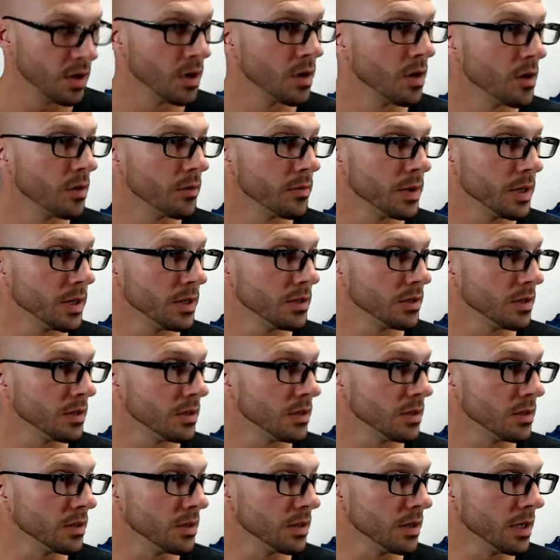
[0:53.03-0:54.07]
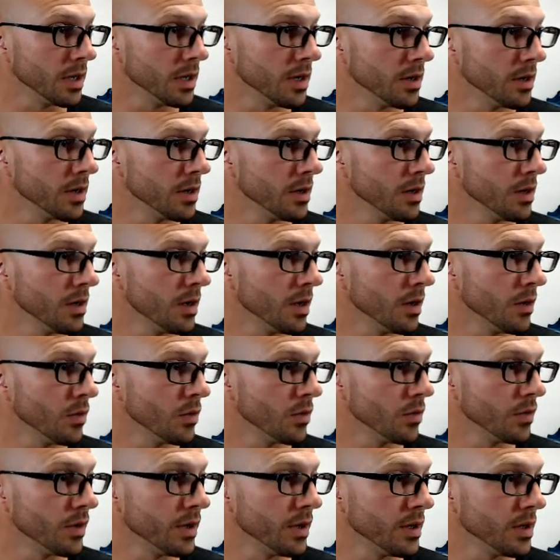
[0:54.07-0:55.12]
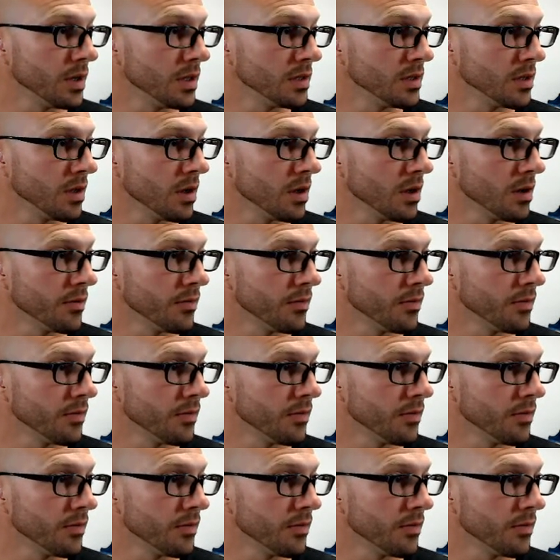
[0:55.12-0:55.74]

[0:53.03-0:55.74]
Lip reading: Paste these in here. I will read these off.